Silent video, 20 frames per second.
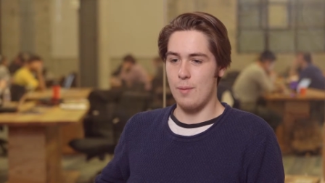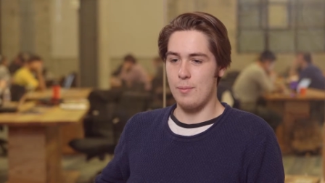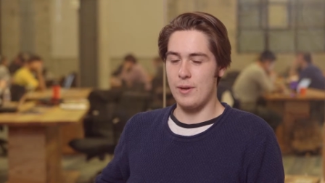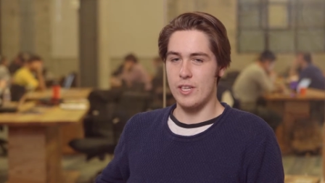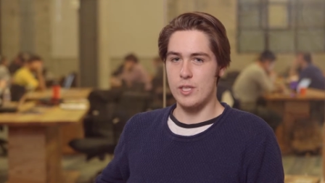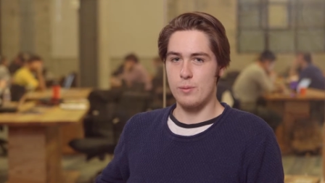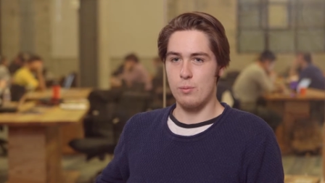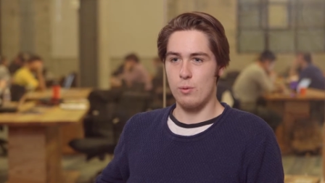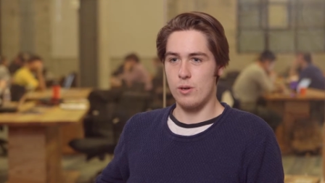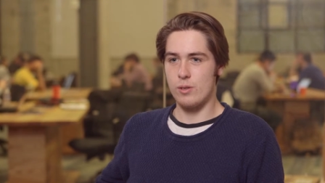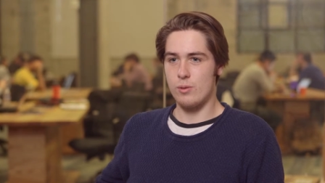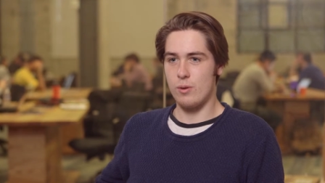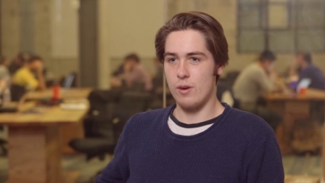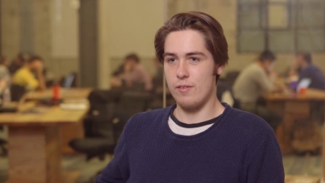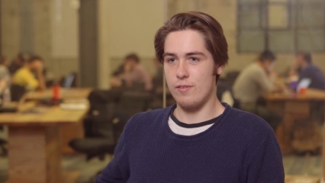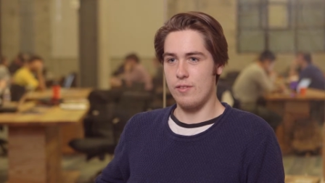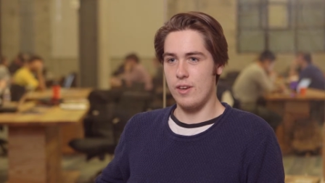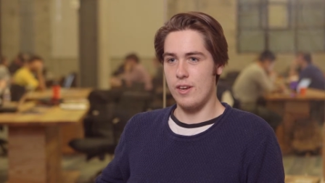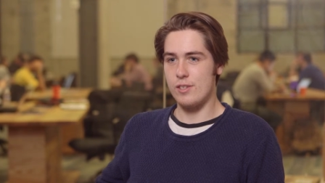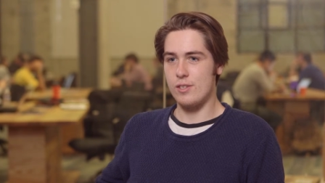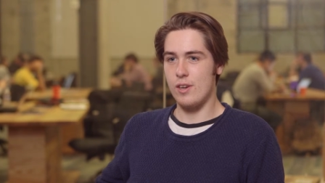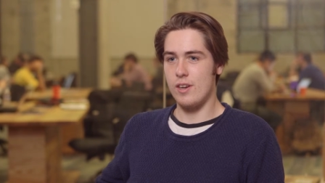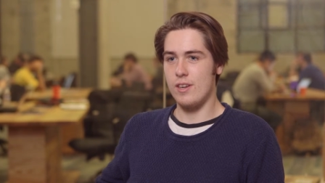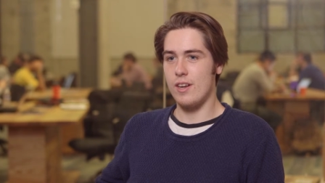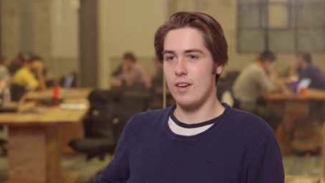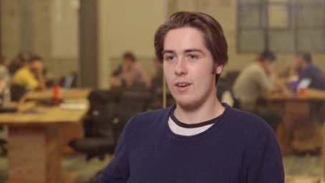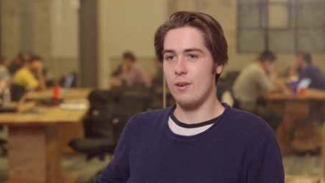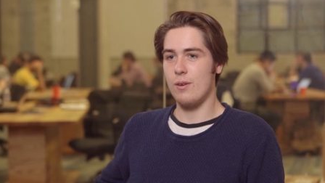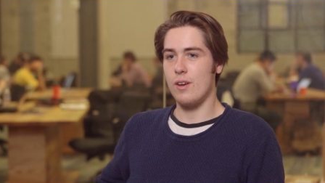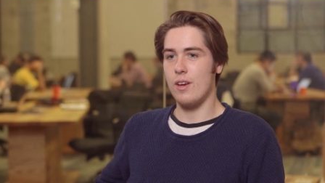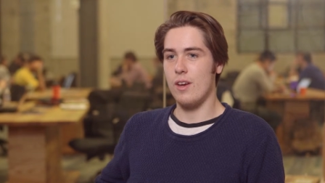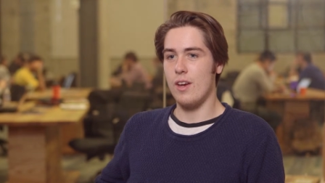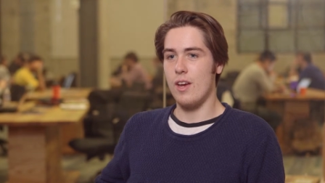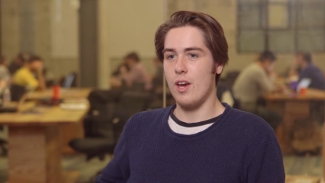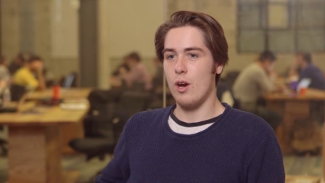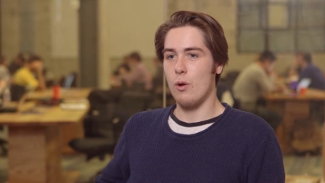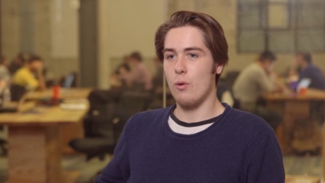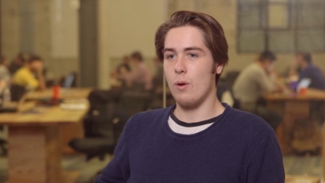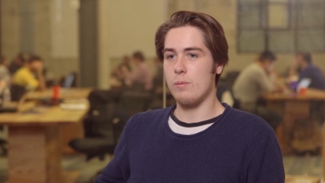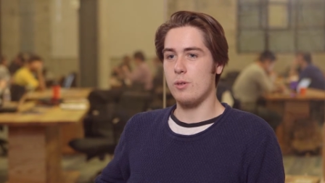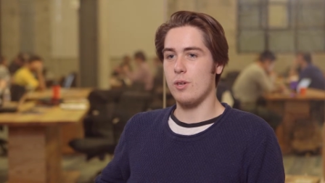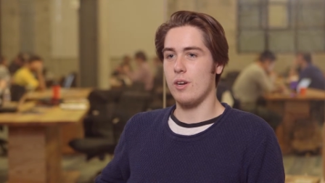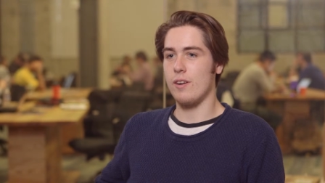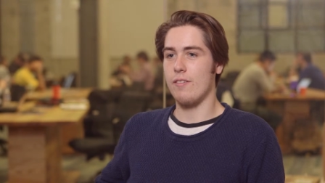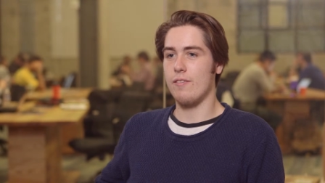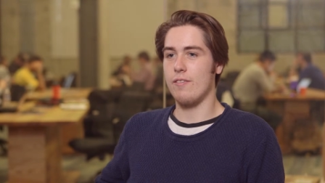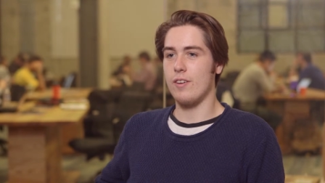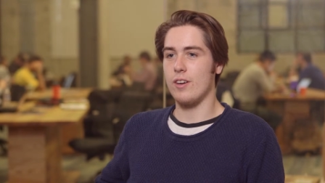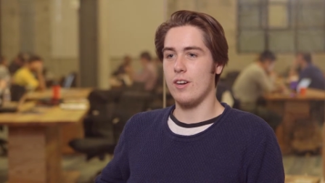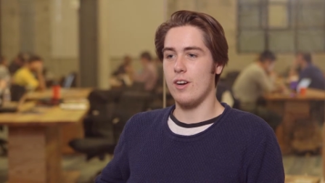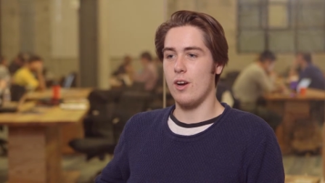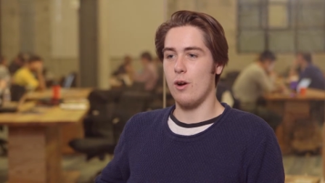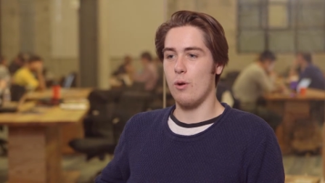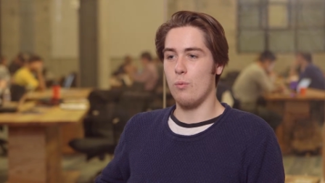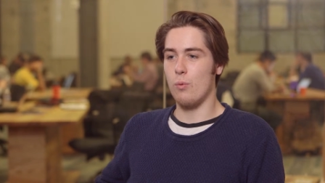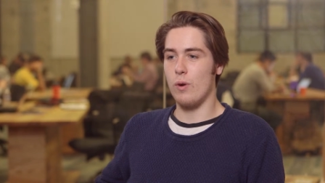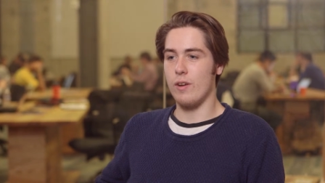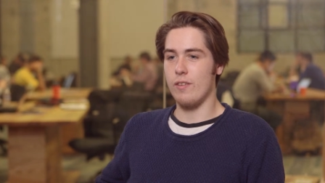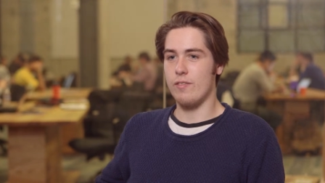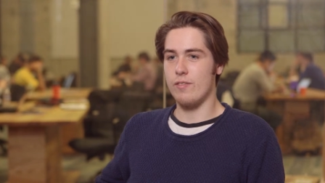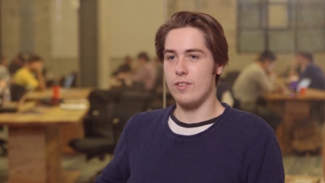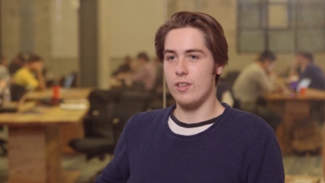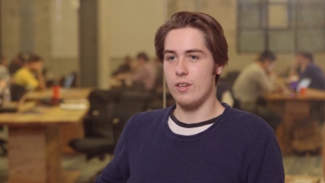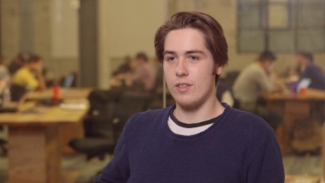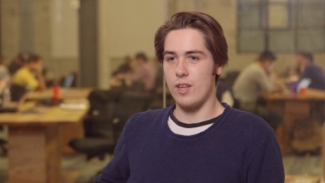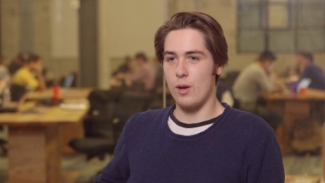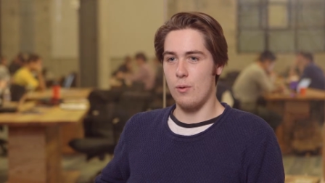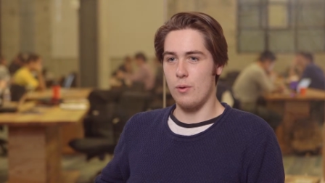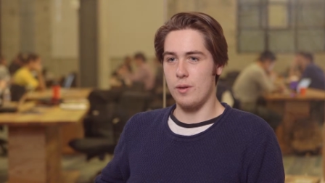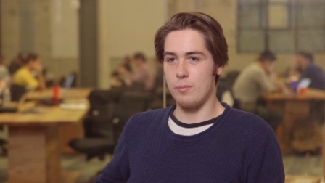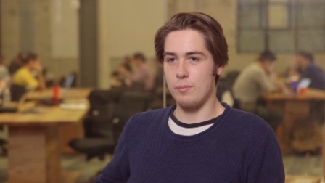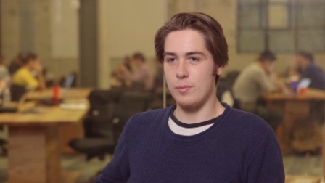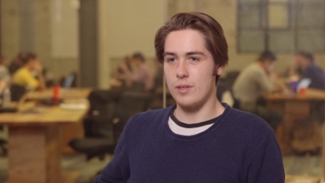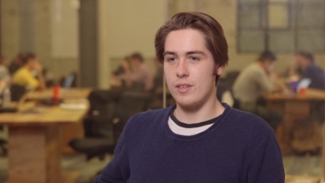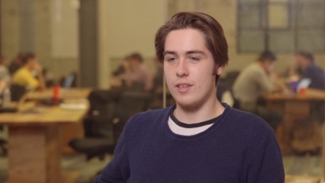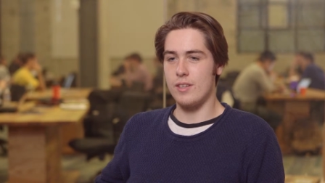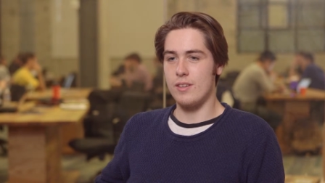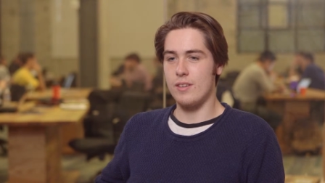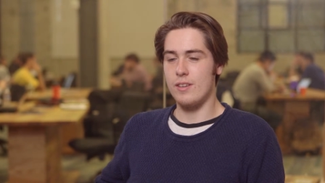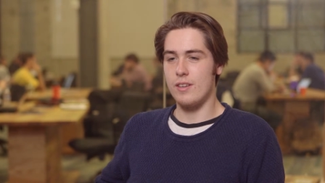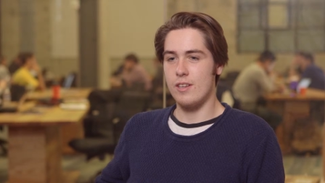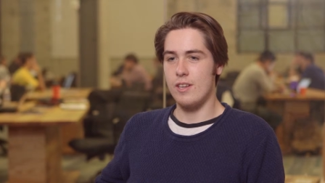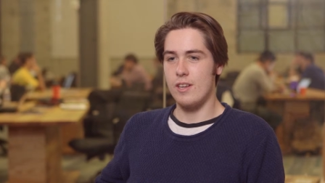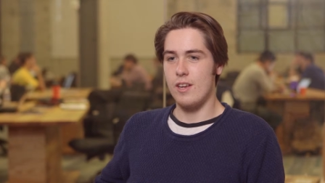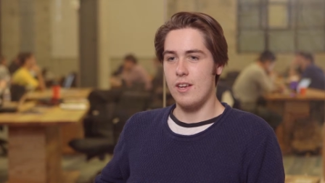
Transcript: I'm in exploratory phase right now, where I'm trying to figure out what field I want to be in,